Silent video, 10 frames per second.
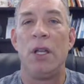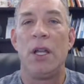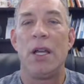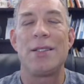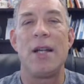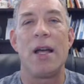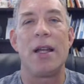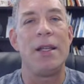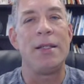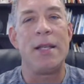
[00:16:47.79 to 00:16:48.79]
It's not
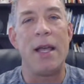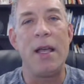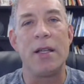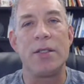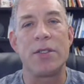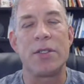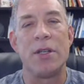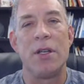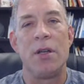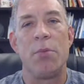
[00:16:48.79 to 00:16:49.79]
intense,
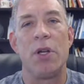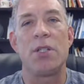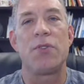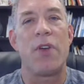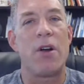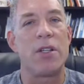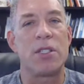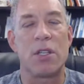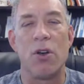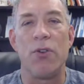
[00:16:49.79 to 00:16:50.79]
but it's very
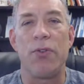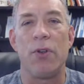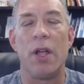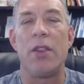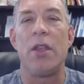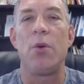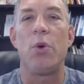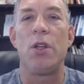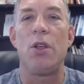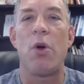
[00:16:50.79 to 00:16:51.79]
skillful. And then
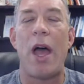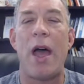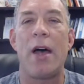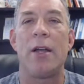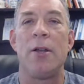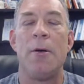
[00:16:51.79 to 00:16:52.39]
when you add